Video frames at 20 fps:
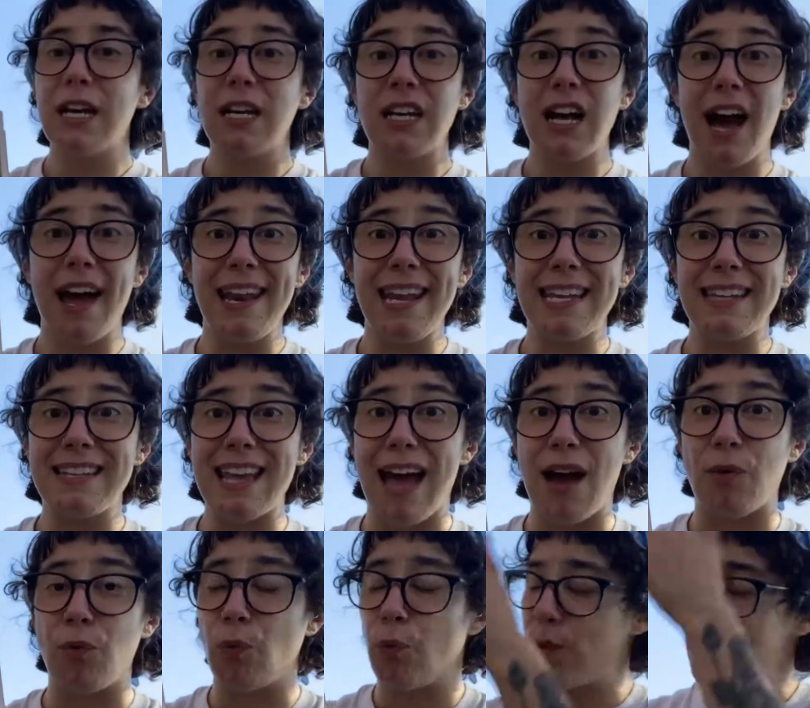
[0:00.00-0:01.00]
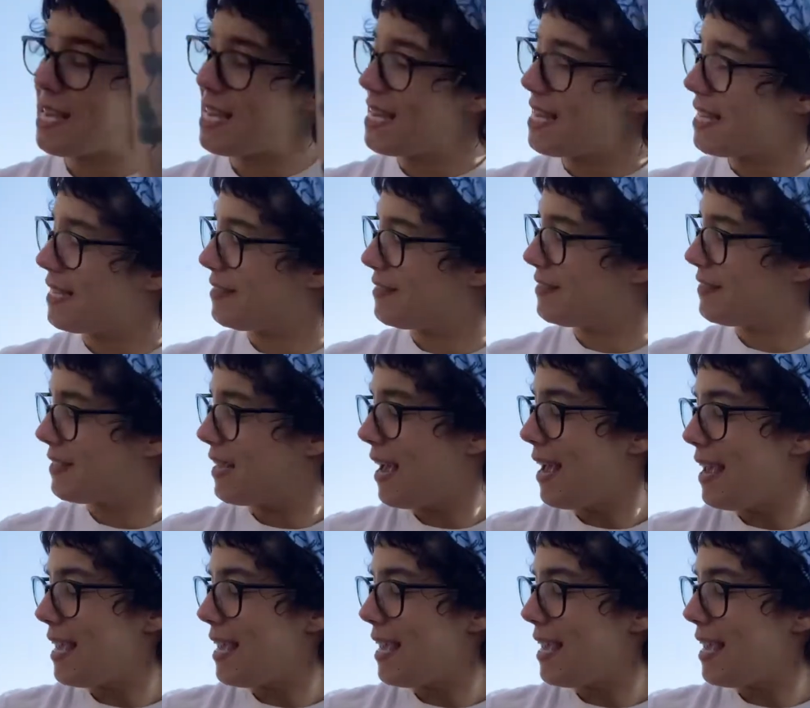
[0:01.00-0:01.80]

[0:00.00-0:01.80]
cutting down weeds.